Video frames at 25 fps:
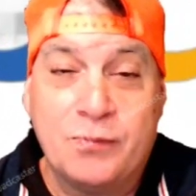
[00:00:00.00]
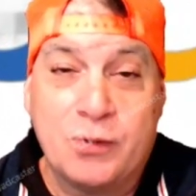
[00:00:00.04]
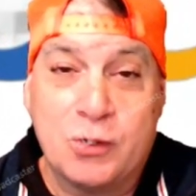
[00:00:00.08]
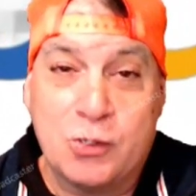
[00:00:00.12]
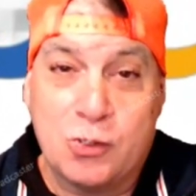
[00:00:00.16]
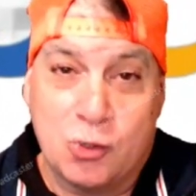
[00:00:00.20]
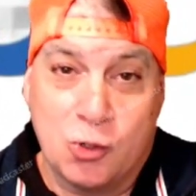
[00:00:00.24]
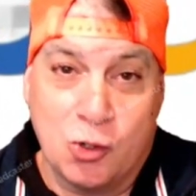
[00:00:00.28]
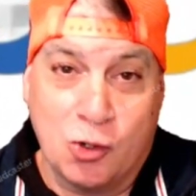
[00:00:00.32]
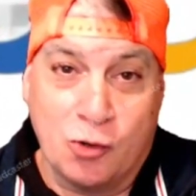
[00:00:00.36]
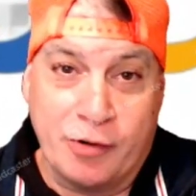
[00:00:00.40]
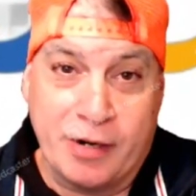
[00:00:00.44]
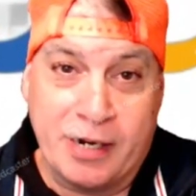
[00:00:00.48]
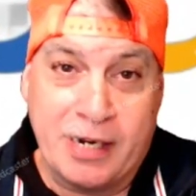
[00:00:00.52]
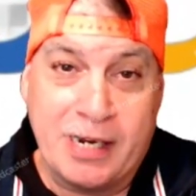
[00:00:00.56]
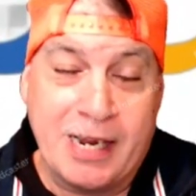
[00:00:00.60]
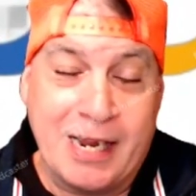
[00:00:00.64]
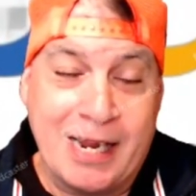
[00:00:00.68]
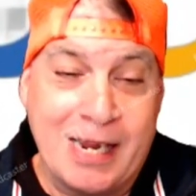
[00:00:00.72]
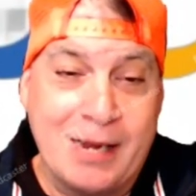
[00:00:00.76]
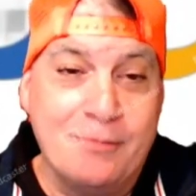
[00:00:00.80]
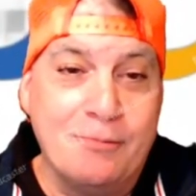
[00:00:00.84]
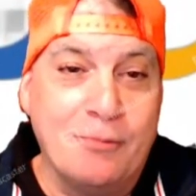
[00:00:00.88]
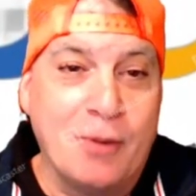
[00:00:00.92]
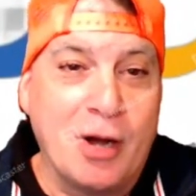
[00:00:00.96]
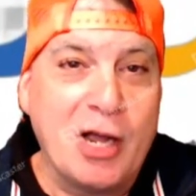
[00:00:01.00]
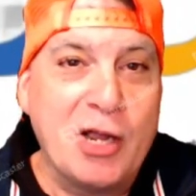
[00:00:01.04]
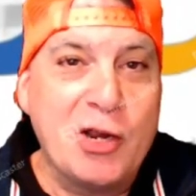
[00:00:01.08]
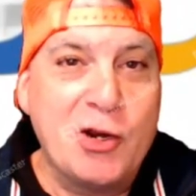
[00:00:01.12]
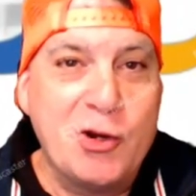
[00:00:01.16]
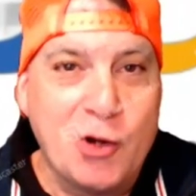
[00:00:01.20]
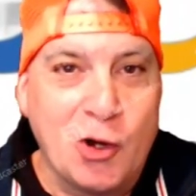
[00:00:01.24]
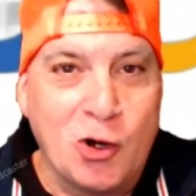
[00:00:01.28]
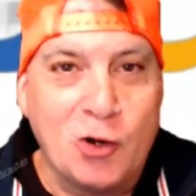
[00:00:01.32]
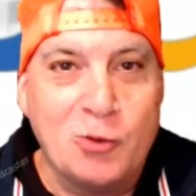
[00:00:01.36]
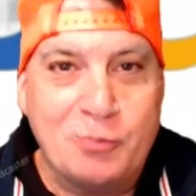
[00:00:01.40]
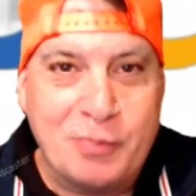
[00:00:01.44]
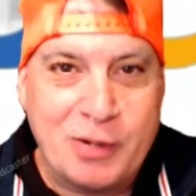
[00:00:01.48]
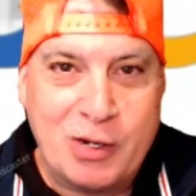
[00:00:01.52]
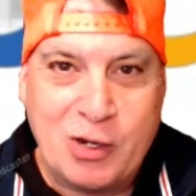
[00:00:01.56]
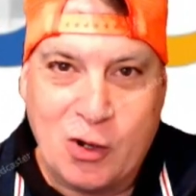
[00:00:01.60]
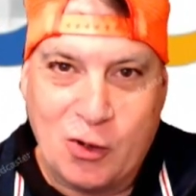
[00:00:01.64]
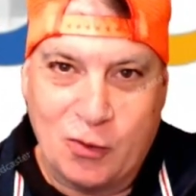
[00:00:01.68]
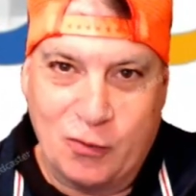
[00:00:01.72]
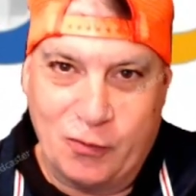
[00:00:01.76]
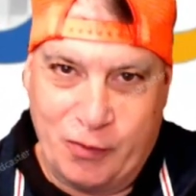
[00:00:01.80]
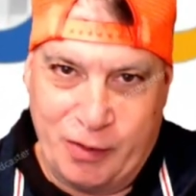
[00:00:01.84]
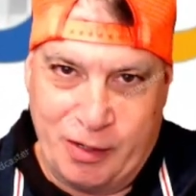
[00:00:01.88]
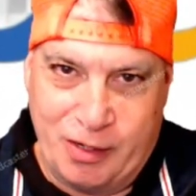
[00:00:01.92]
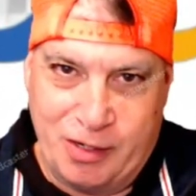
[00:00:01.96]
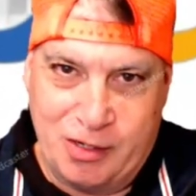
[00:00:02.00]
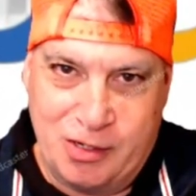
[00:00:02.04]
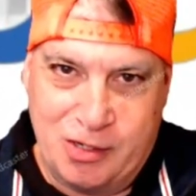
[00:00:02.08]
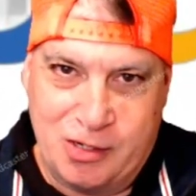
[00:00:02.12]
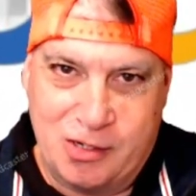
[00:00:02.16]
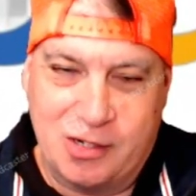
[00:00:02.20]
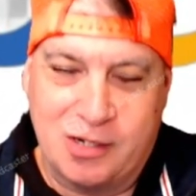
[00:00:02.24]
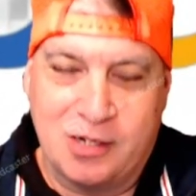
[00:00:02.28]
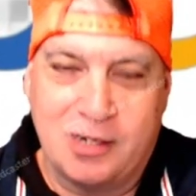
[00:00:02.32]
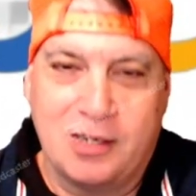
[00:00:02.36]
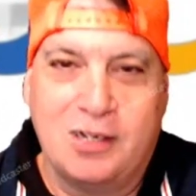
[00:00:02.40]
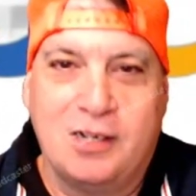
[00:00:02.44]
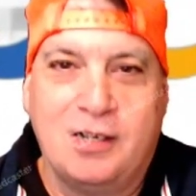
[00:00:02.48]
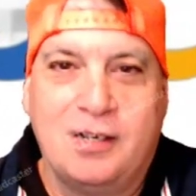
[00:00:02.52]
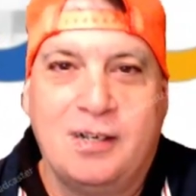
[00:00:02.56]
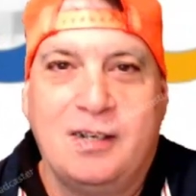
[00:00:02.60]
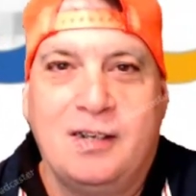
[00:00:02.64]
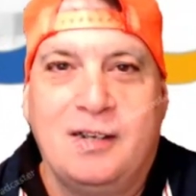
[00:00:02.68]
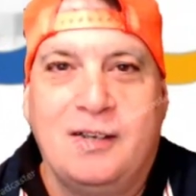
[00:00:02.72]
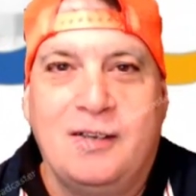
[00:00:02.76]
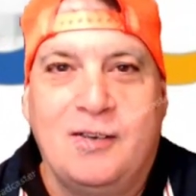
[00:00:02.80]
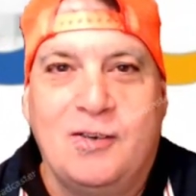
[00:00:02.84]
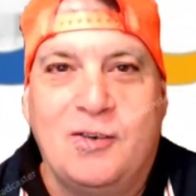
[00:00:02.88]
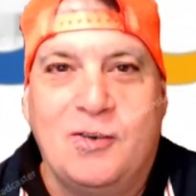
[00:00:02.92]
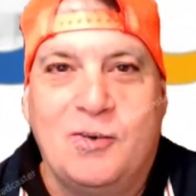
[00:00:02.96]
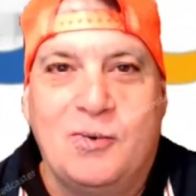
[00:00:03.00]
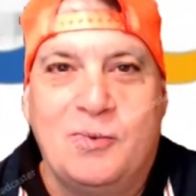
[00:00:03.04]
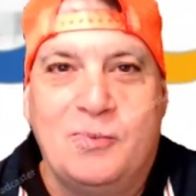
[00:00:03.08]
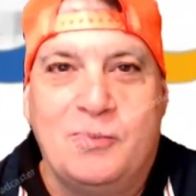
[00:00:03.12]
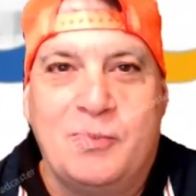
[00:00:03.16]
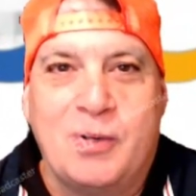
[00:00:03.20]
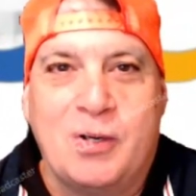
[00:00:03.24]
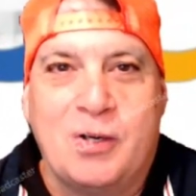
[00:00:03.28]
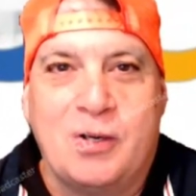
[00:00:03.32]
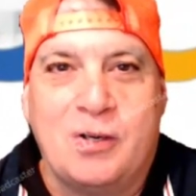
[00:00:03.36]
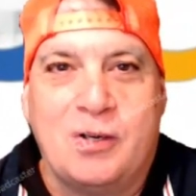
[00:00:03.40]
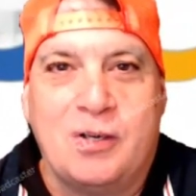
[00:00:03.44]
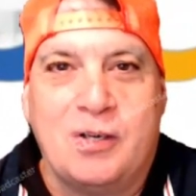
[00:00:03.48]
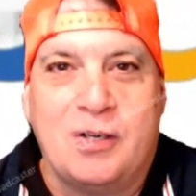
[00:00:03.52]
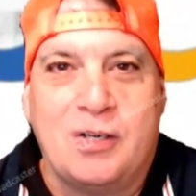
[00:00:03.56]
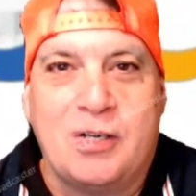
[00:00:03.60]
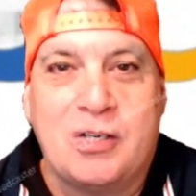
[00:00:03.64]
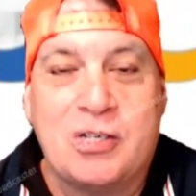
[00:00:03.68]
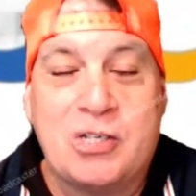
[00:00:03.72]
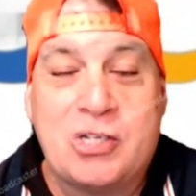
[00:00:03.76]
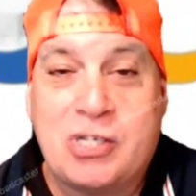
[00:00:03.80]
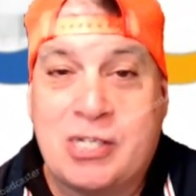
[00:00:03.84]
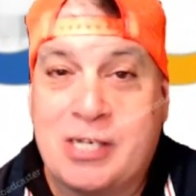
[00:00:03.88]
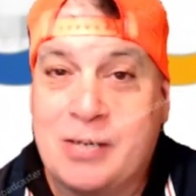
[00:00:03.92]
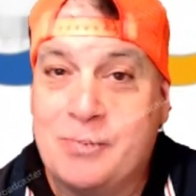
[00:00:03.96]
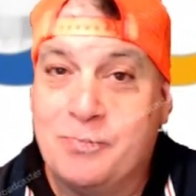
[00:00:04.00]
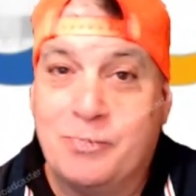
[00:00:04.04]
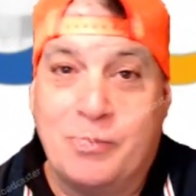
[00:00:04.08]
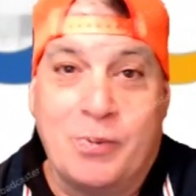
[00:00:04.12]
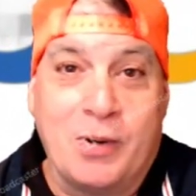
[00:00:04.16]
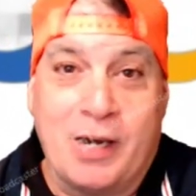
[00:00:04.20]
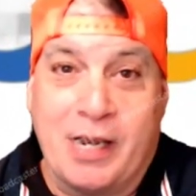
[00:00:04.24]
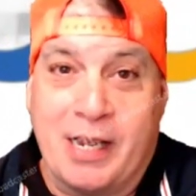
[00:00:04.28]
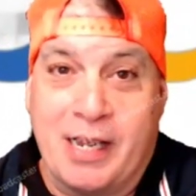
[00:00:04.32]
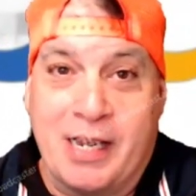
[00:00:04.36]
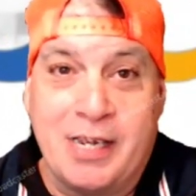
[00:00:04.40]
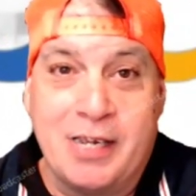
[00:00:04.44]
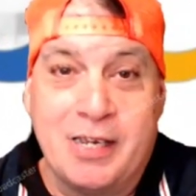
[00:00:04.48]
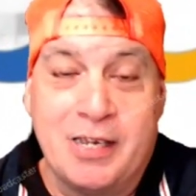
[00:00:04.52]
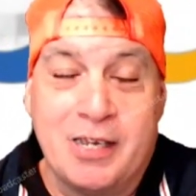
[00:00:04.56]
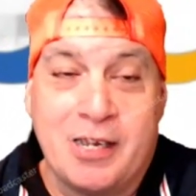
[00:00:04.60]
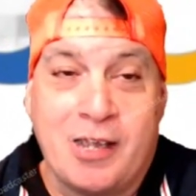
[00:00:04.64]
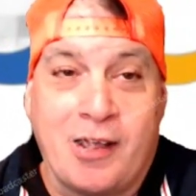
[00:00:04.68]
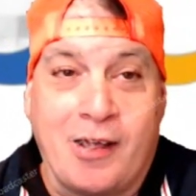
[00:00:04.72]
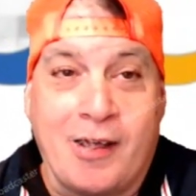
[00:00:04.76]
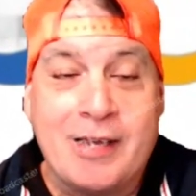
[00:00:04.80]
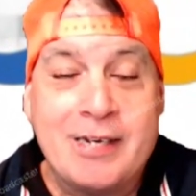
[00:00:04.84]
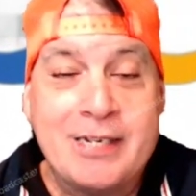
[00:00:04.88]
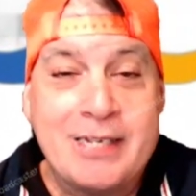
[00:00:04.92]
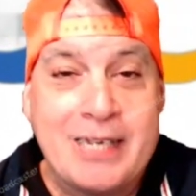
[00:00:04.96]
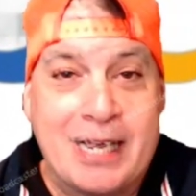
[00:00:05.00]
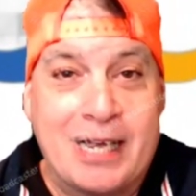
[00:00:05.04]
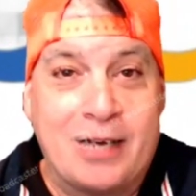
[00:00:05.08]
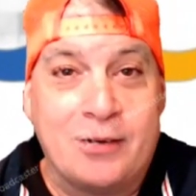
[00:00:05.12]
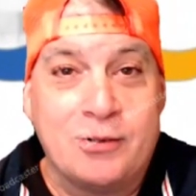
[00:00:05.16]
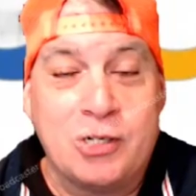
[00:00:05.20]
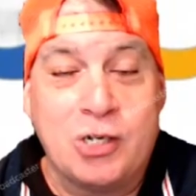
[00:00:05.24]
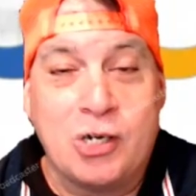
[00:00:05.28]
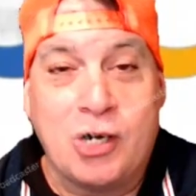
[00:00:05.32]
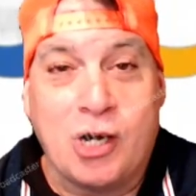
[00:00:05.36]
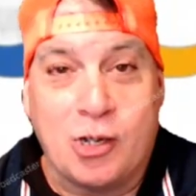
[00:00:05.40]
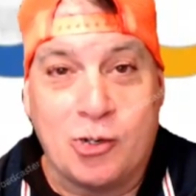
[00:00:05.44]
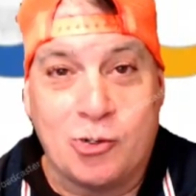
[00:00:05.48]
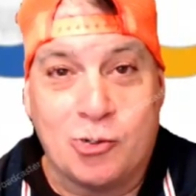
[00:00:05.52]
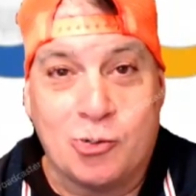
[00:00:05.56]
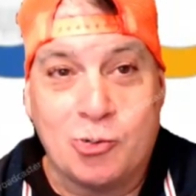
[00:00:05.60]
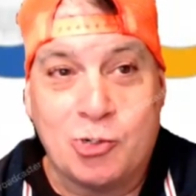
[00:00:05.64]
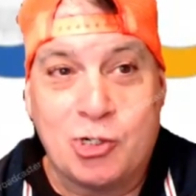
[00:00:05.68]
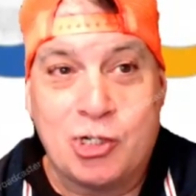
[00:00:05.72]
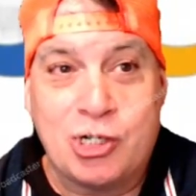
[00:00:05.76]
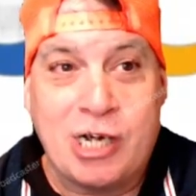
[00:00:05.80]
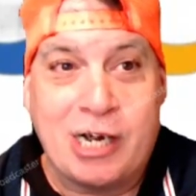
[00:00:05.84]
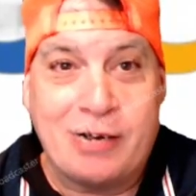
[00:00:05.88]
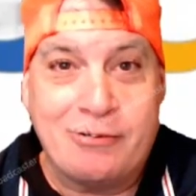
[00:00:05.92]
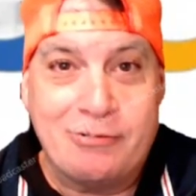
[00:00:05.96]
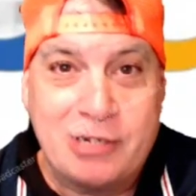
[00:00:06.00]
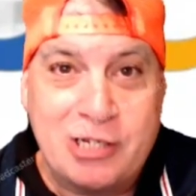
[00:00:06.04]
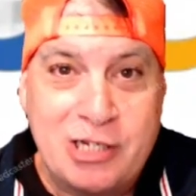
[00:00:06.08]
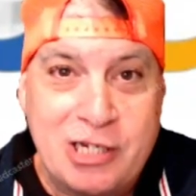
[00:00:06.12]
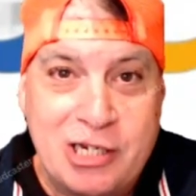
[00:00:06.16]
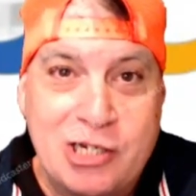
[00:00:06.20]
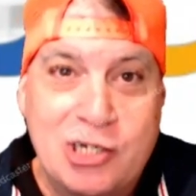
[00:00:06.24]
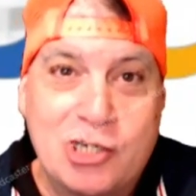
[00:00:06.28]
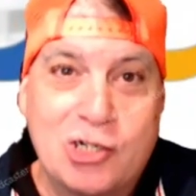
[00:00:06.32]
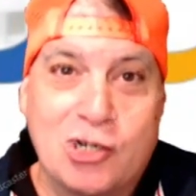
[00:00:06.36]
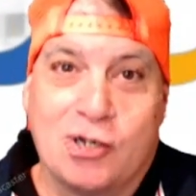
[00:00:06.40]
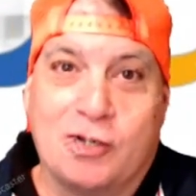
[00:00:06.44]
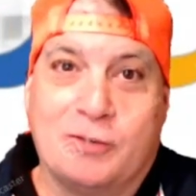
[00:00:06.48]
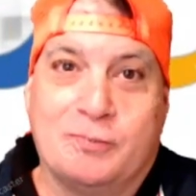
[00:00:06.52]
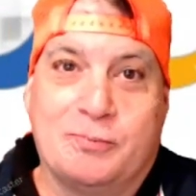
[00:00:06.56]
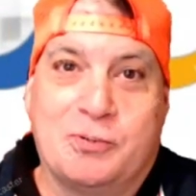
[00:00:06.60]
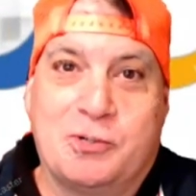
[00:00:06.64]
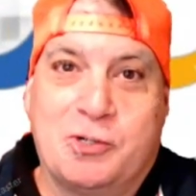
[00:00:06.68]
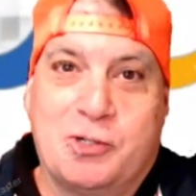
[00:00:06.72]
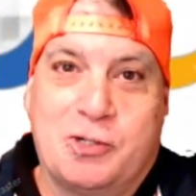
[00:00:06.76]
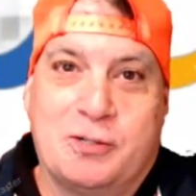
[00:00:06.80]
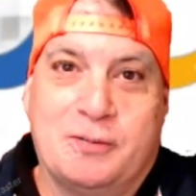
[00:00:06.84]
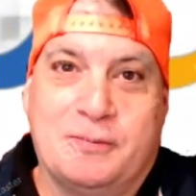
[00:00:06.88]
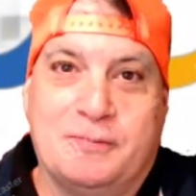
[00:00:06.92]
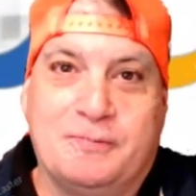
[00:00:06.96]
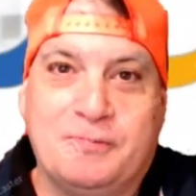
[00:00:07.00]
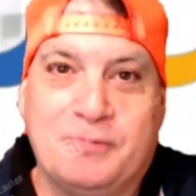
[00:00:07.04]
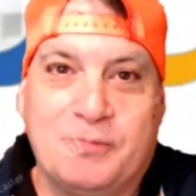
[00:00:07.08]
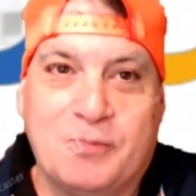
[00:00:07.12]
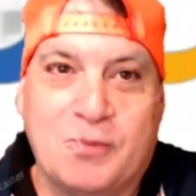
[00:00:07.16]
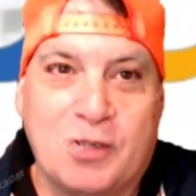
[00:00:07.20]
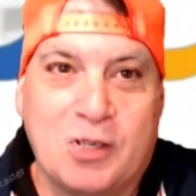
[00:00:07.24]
inventory, it might not be obvious, but simply going down your local charity shops.